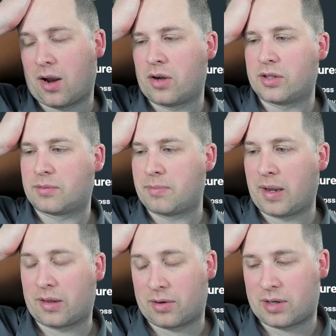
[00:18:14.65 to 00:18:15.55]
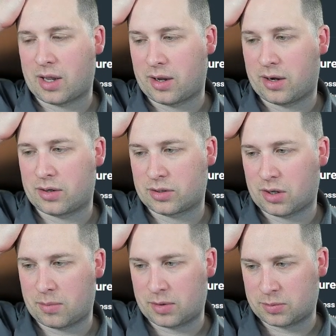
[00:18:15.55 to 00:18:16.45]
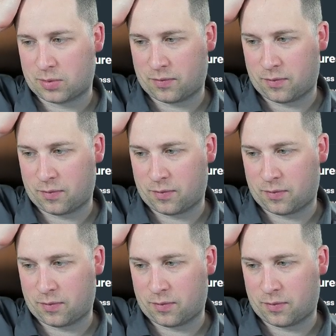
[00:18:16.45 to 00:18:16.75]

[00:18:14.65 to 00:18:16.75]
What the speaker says: are just make the Retaliator so much more